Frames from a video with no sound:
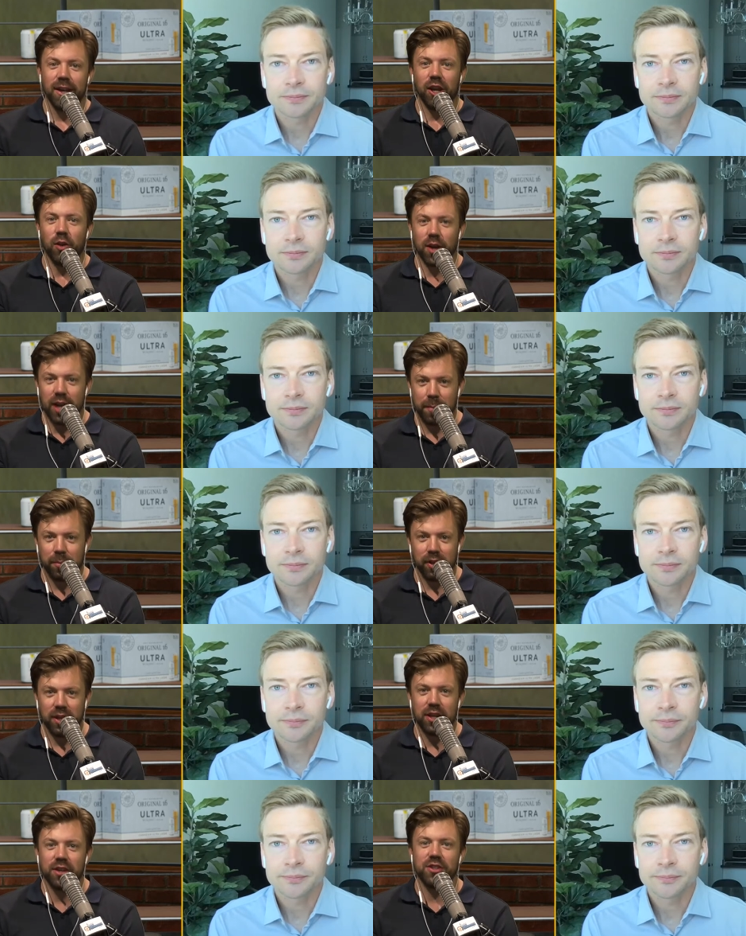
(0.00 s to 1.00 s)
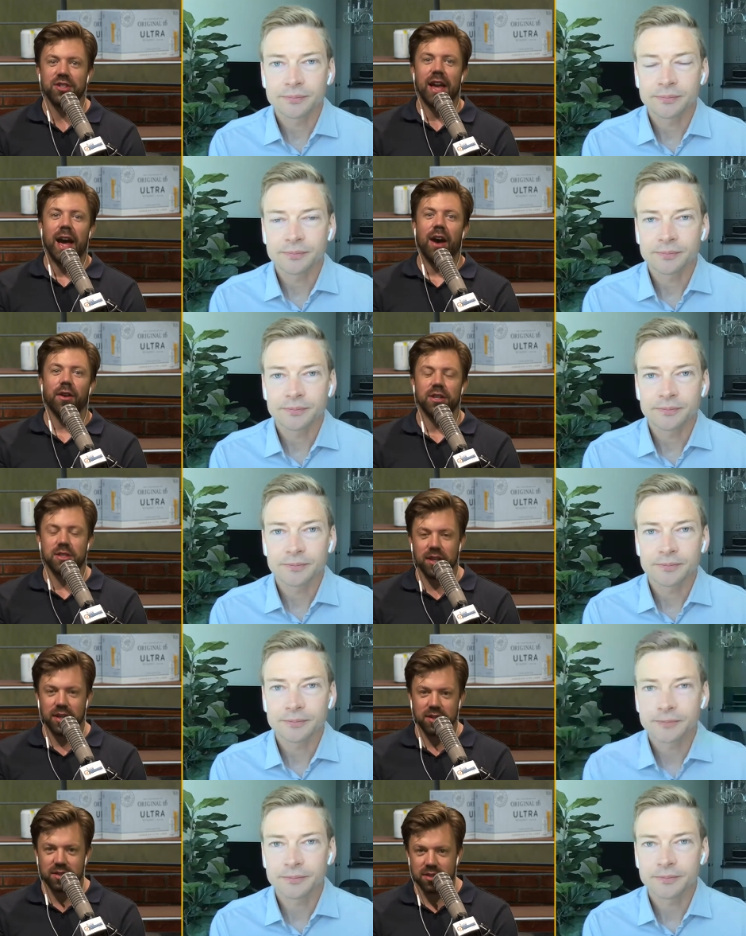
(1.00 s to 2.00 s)
Speaker 1: you know a couple of years now. It's
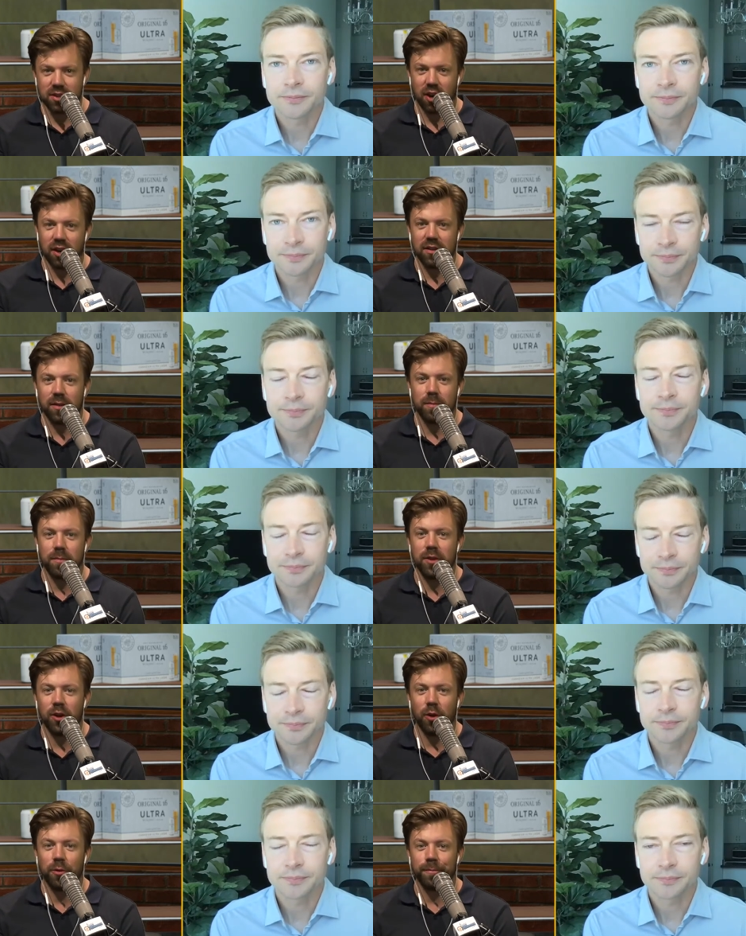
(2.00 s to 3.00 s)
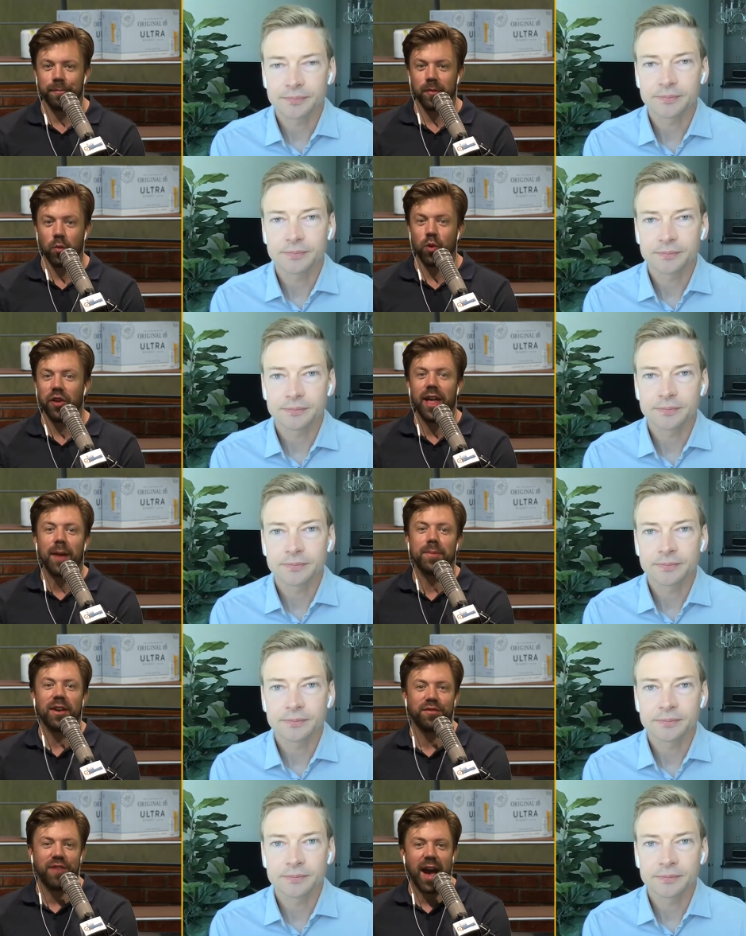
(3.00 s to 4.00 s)
it's starting to you know will that be a
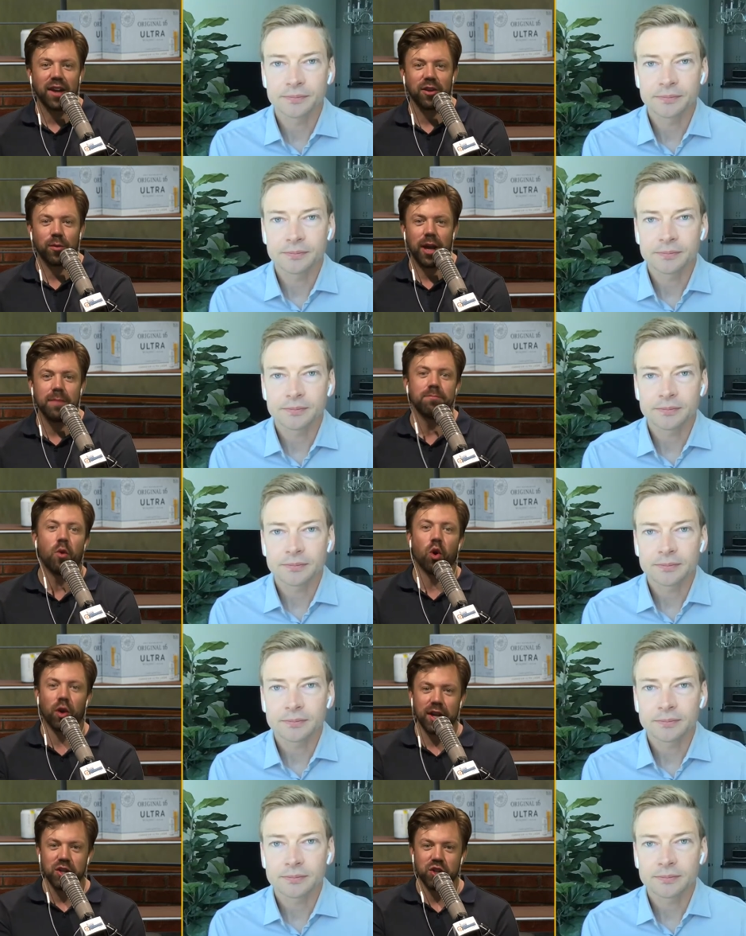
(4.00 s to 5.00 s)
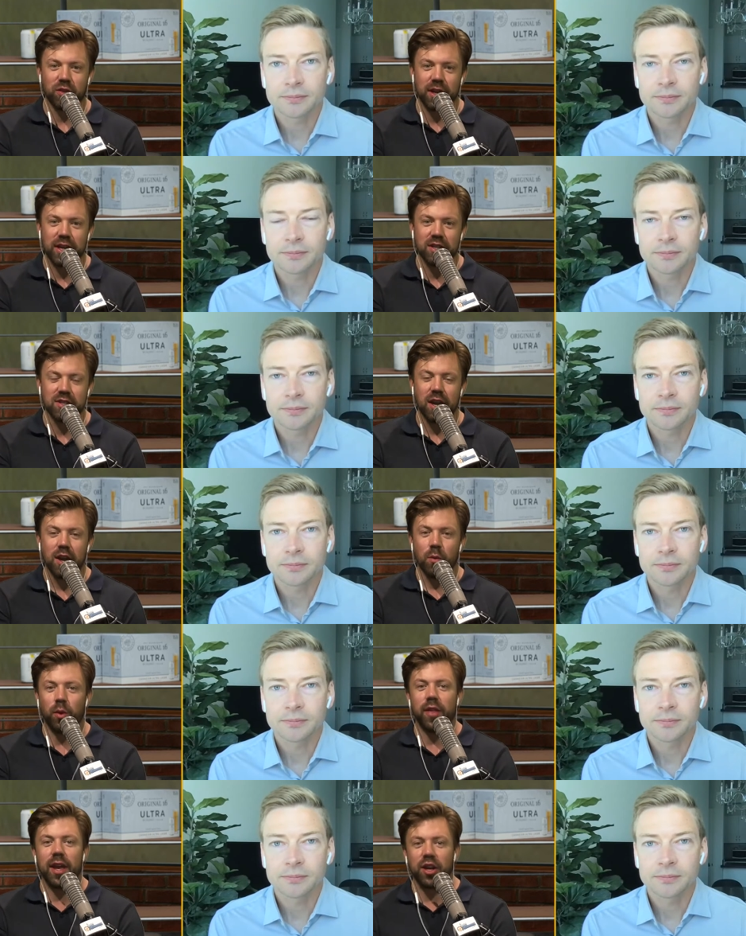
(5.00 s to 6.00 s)
factor, right? More injuries? Will
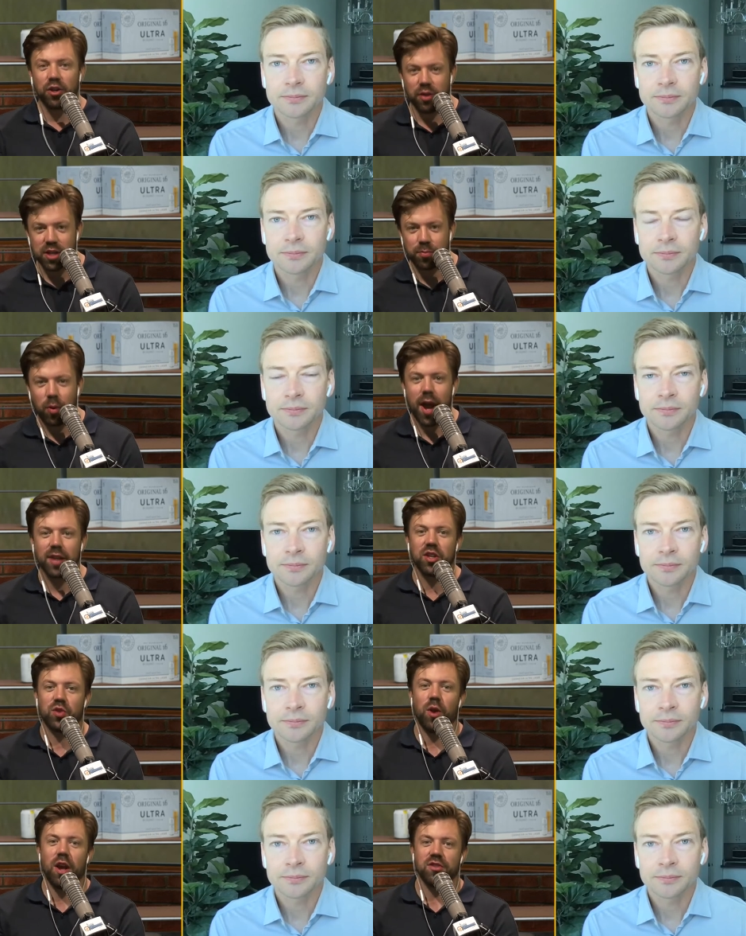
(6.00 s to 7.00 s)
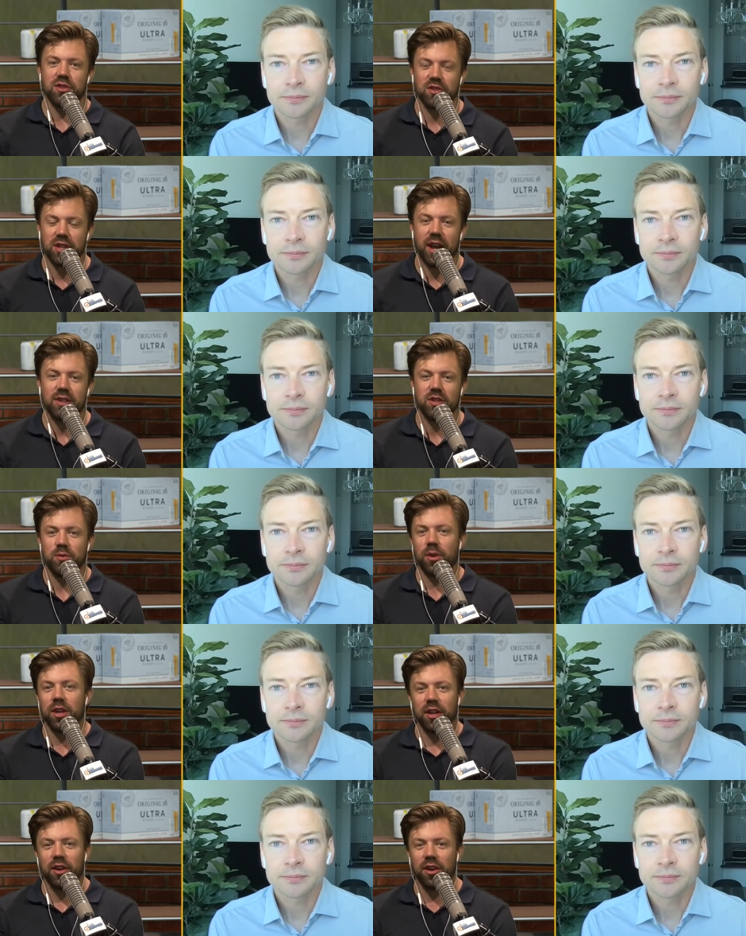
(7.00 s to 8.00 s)
they increase practice roster sizes? What are
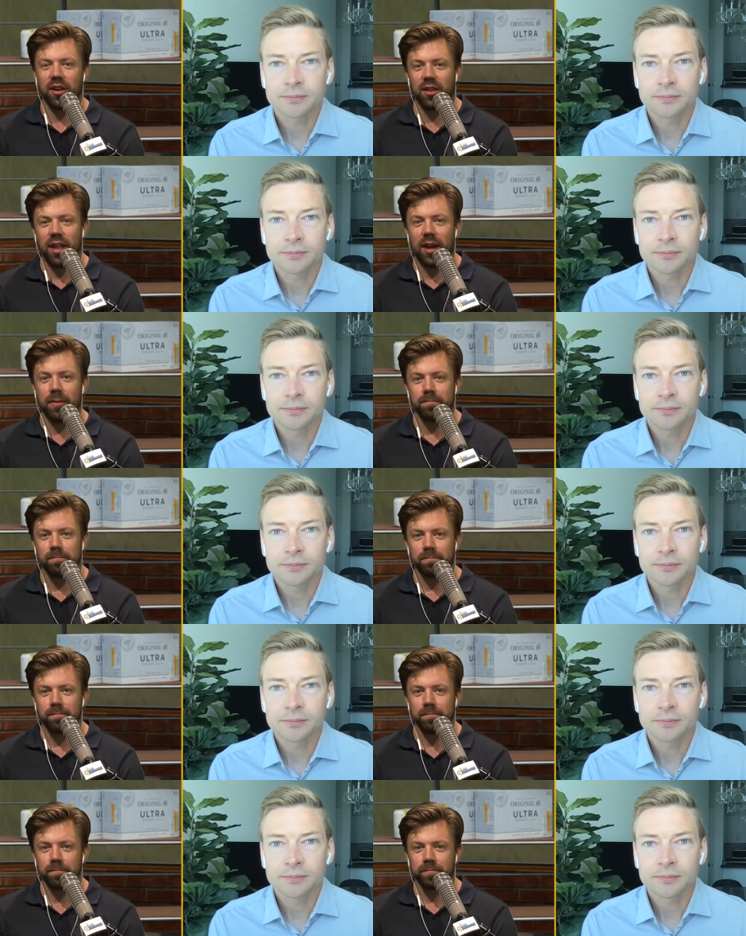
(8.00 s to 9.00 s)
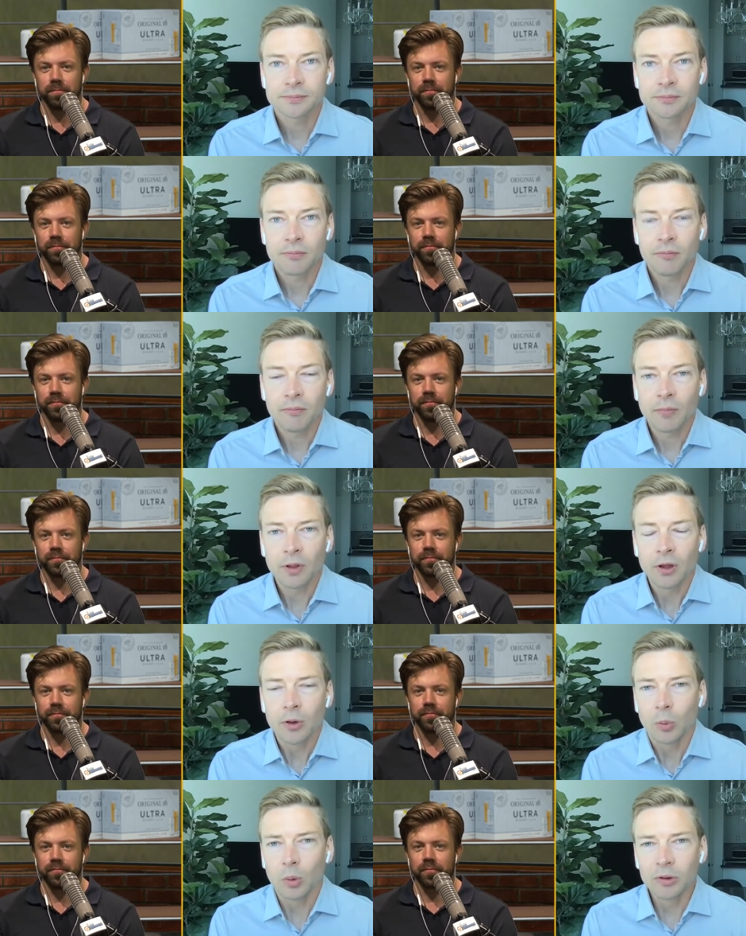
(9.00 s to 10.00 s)
you hearing in that?
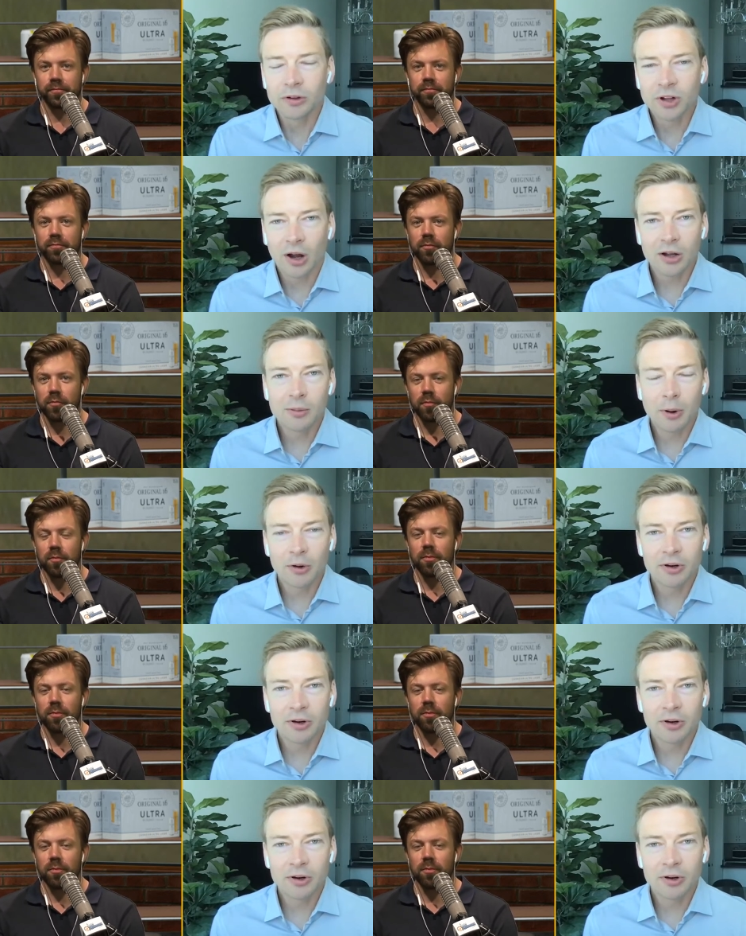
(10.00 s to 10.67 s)
Speaker 2: Well, they're talking about